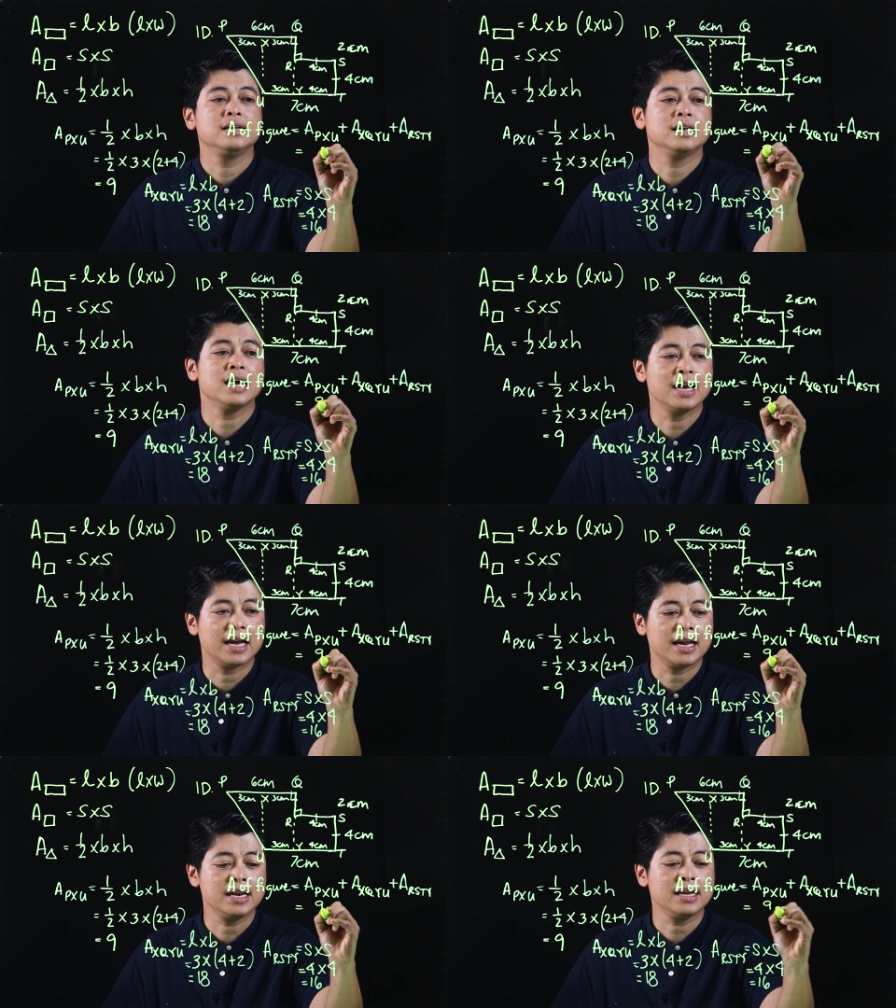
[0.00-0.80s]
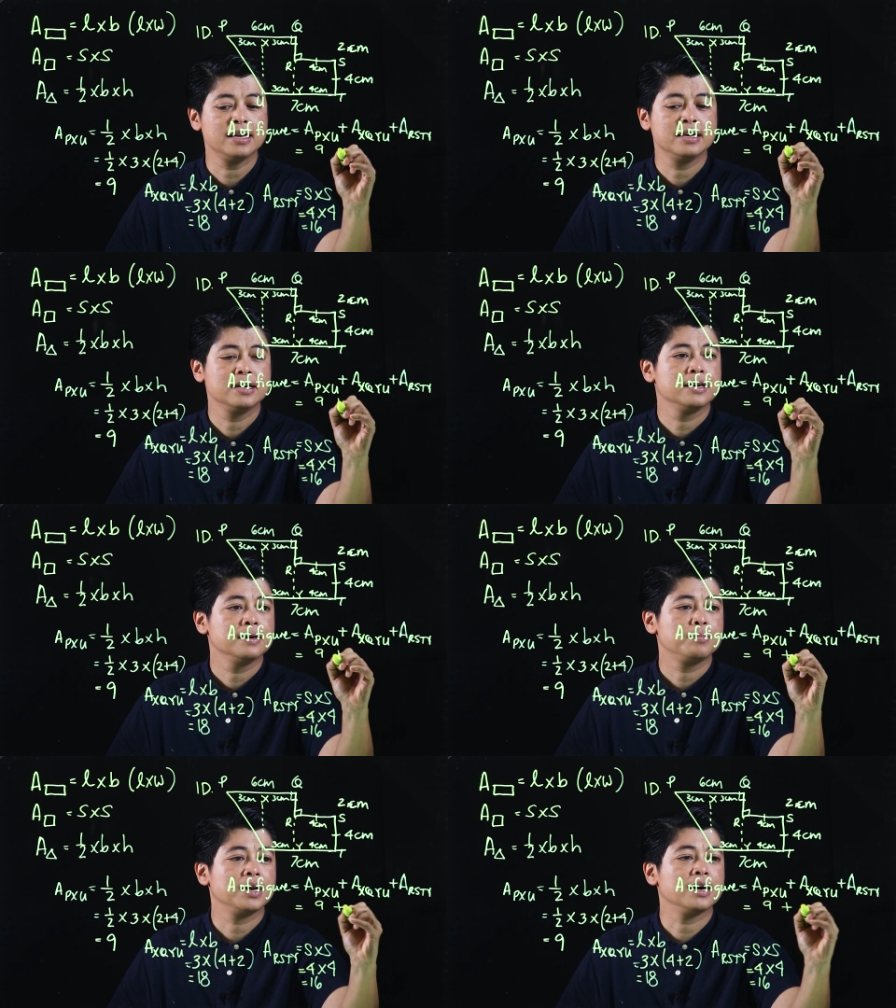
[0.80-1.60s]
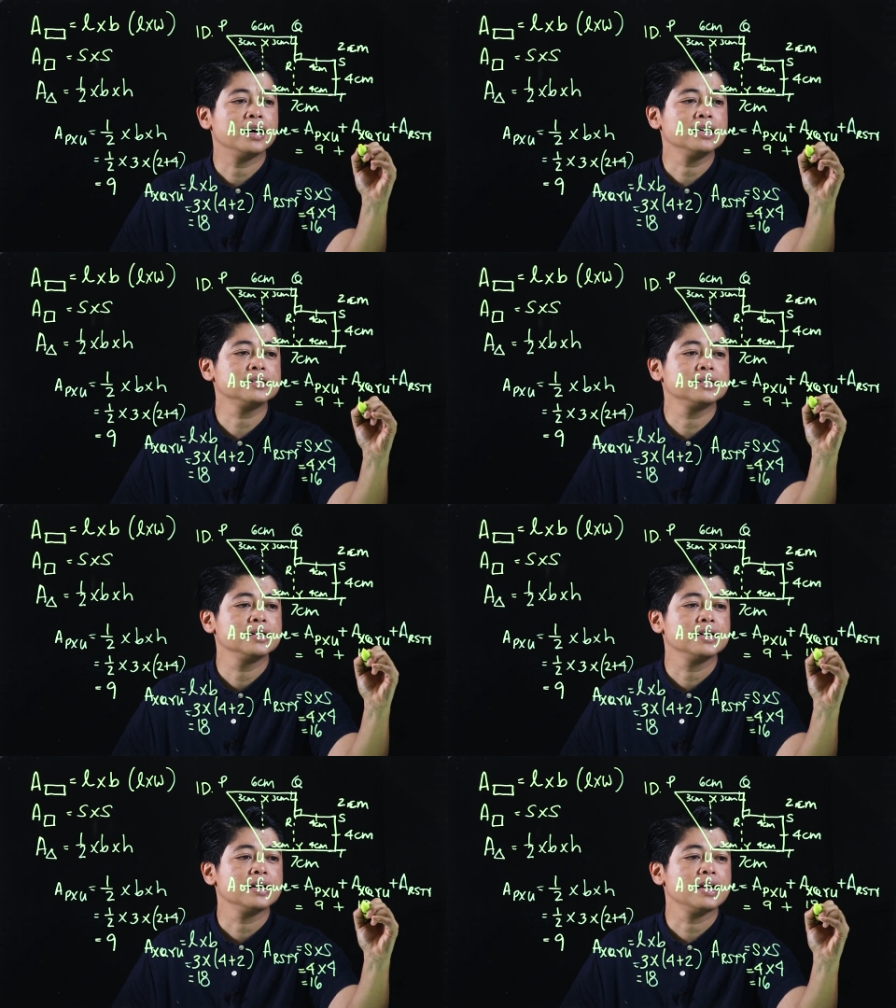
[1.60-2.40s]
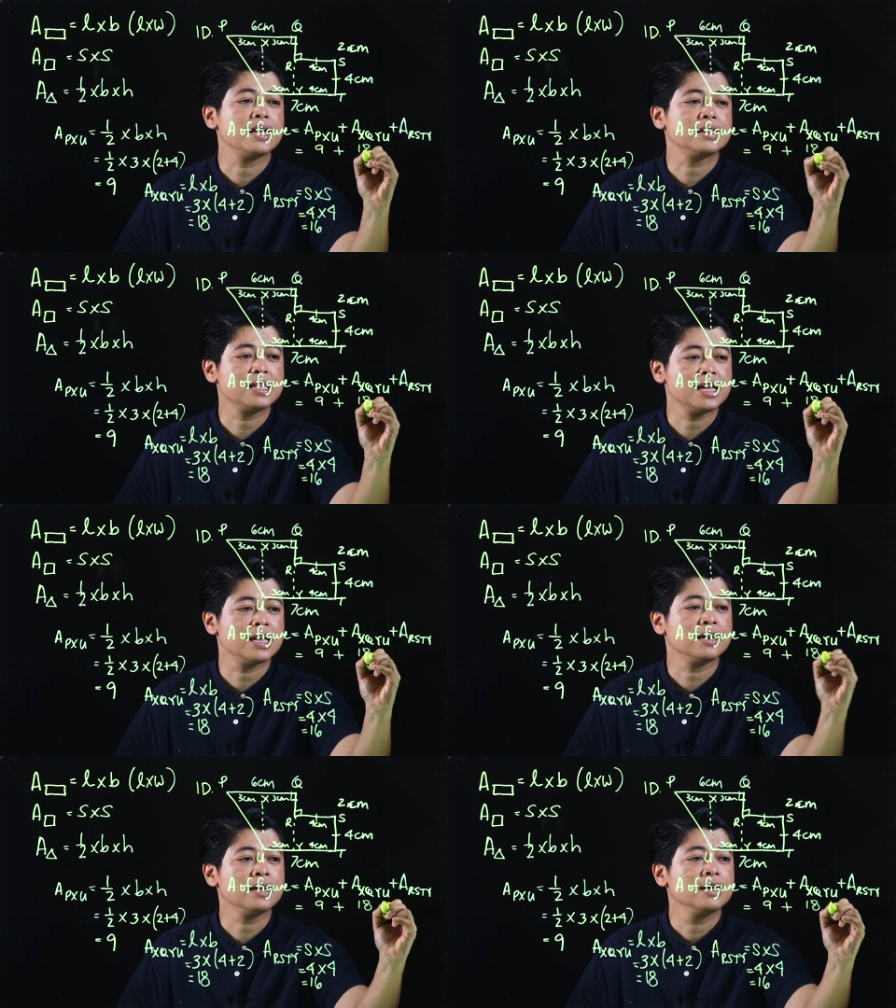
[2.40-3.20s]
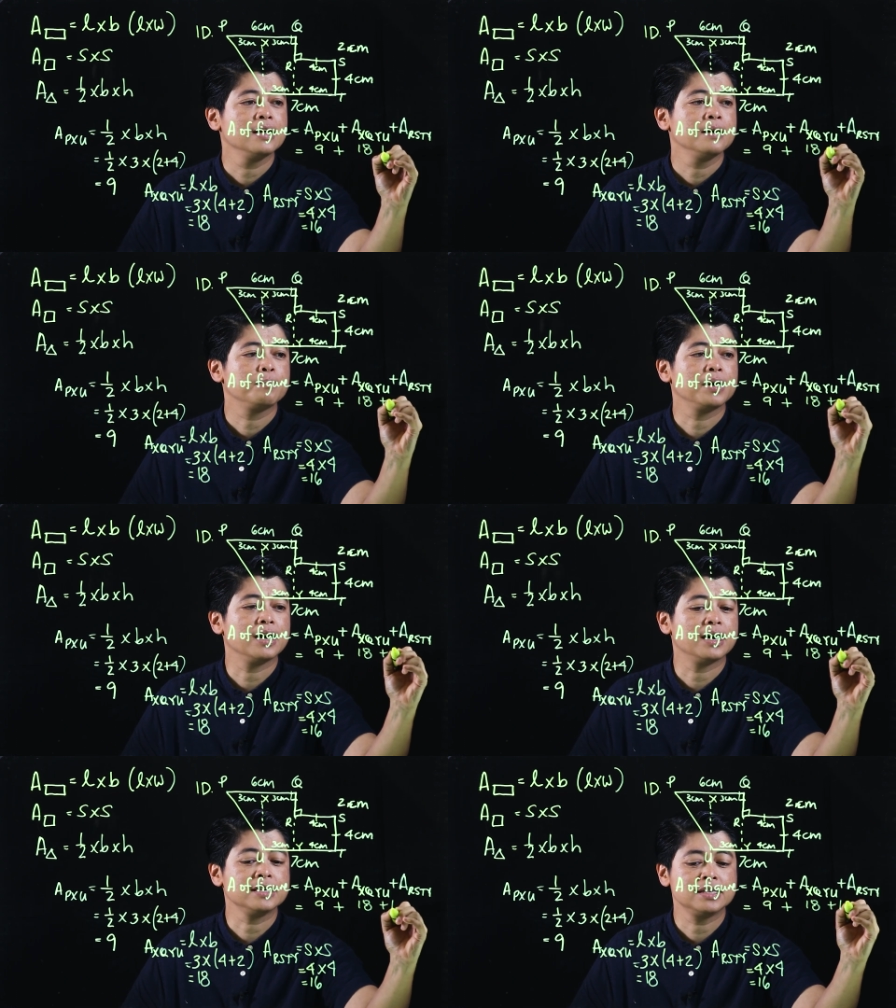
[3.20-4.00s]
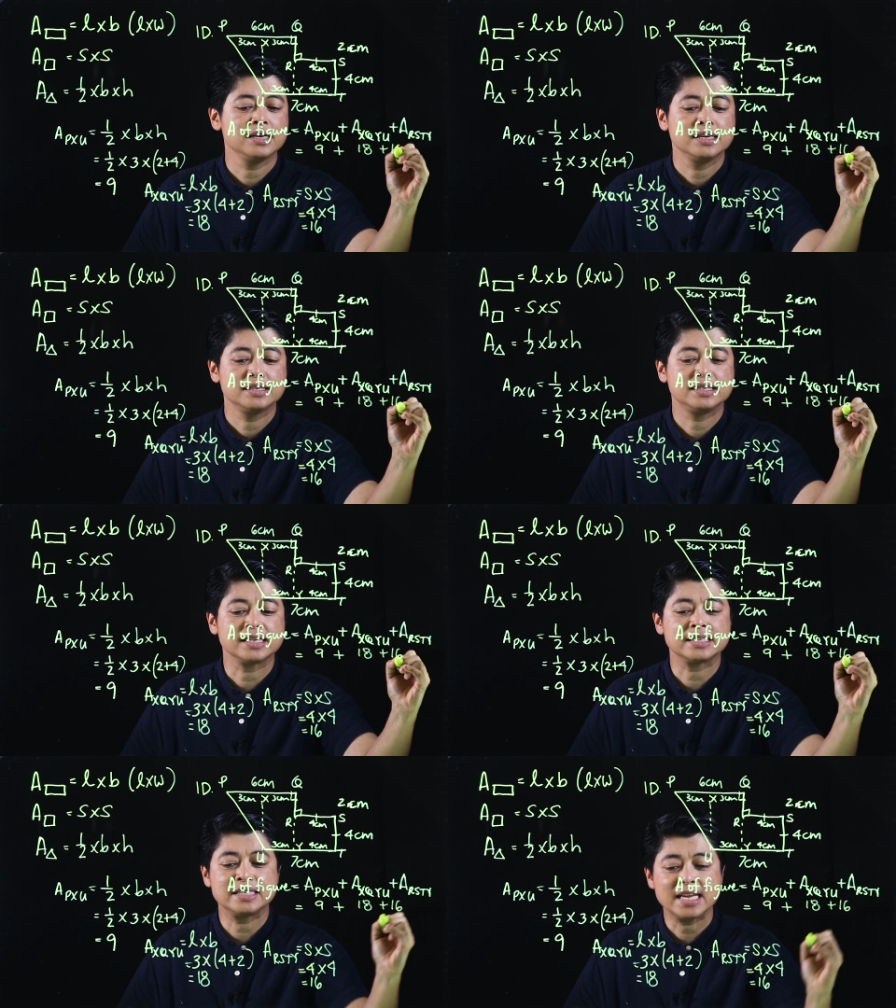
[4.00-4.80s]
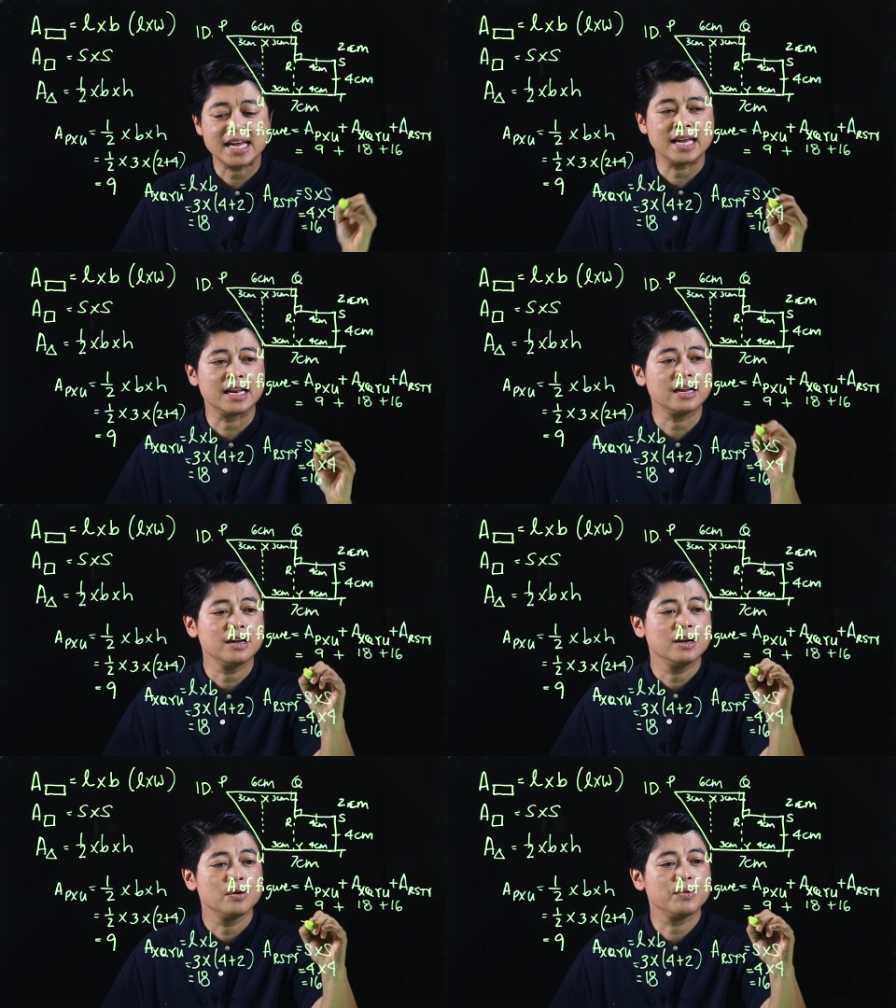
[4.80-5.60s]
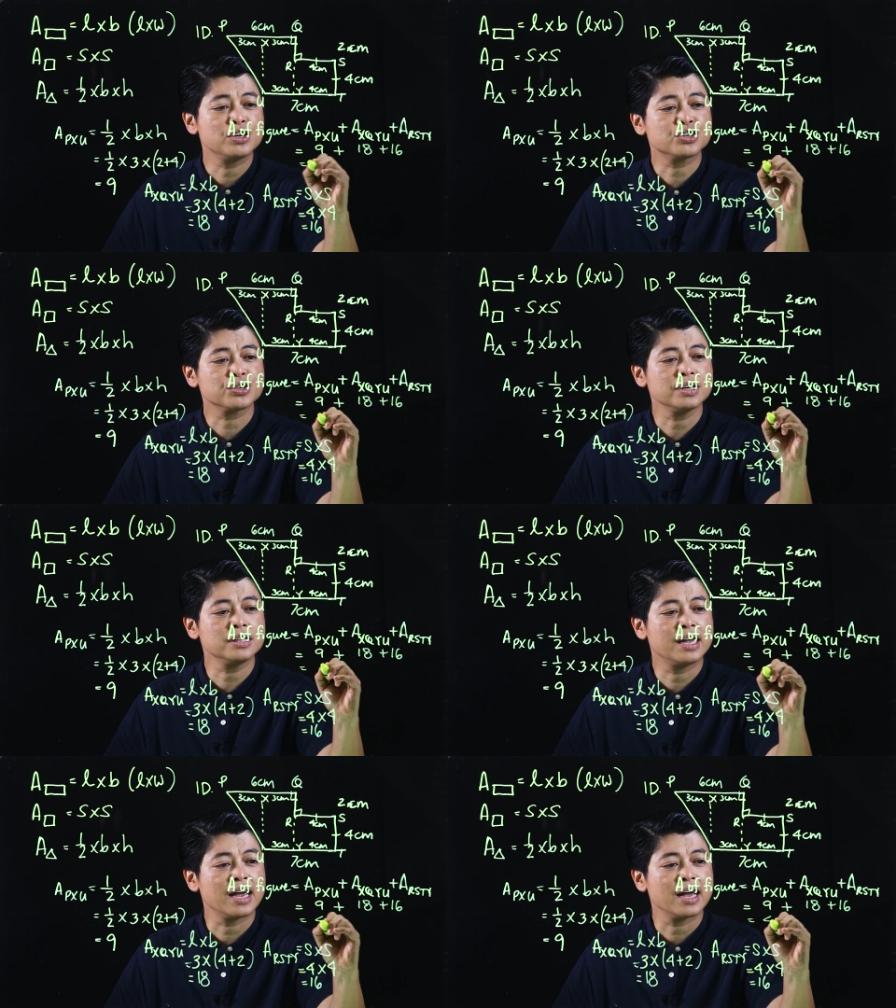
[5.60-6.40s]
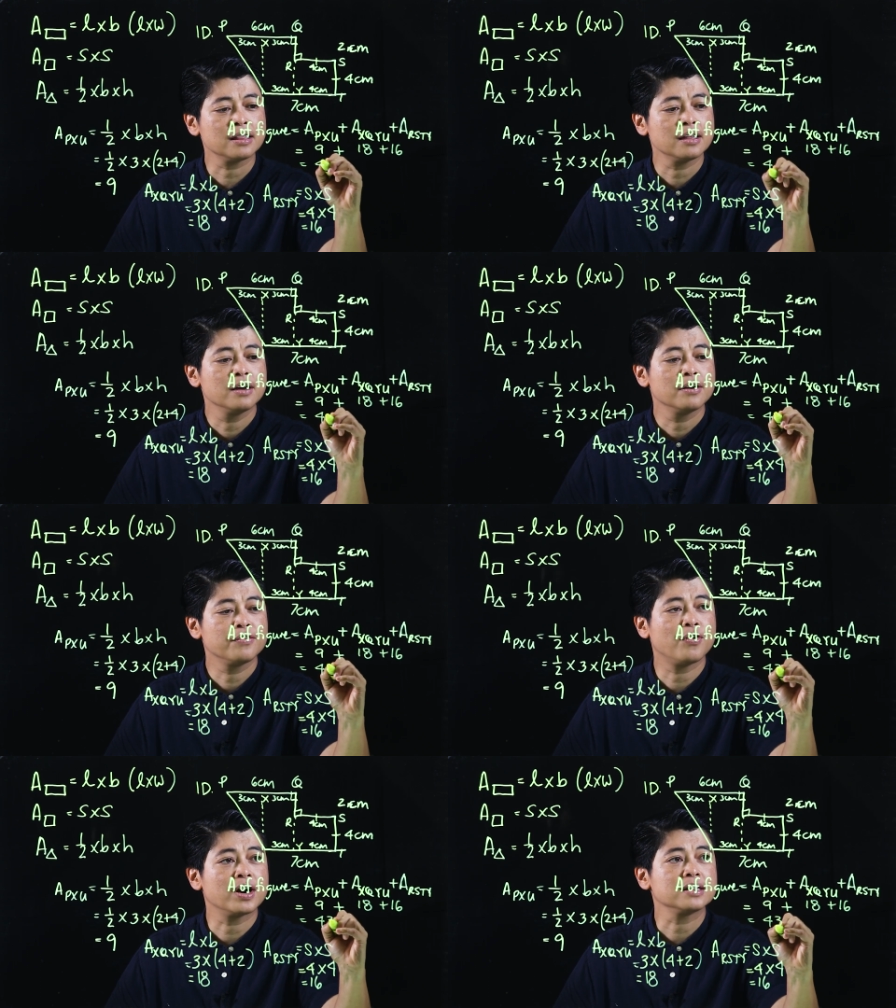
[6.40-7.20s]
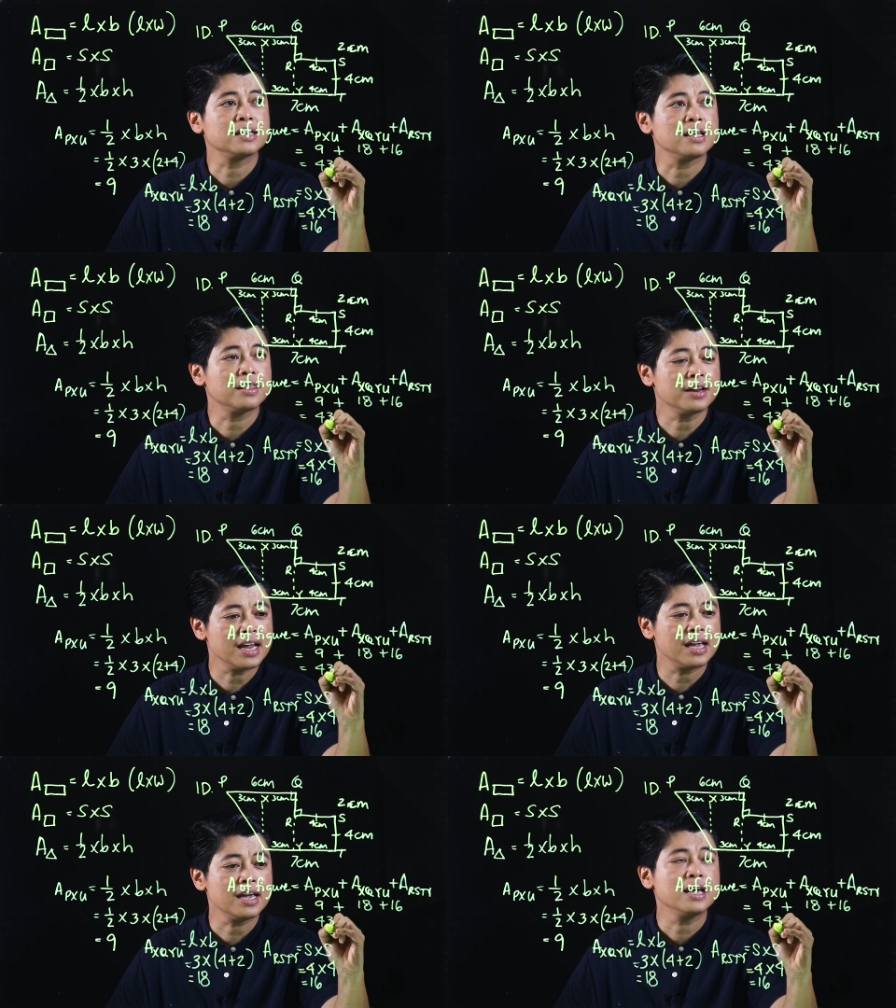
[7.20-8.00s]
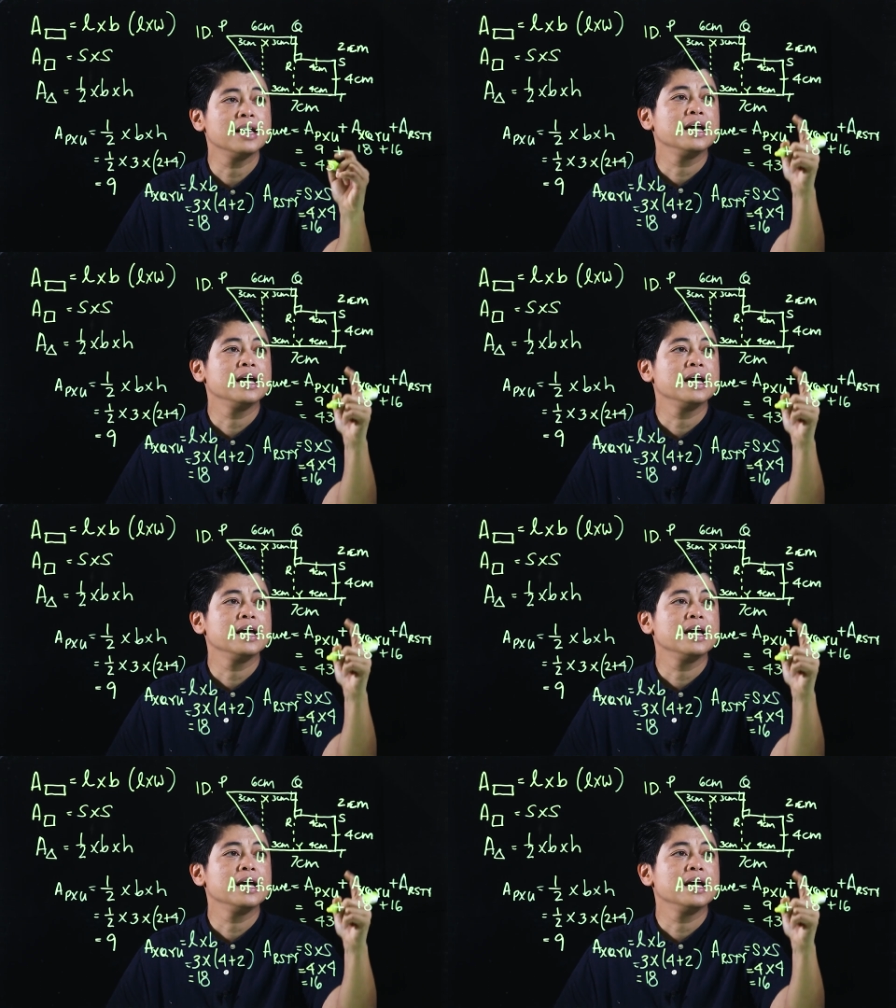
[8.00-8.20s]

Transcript: 9 plus 18 plus 16, we should get 43.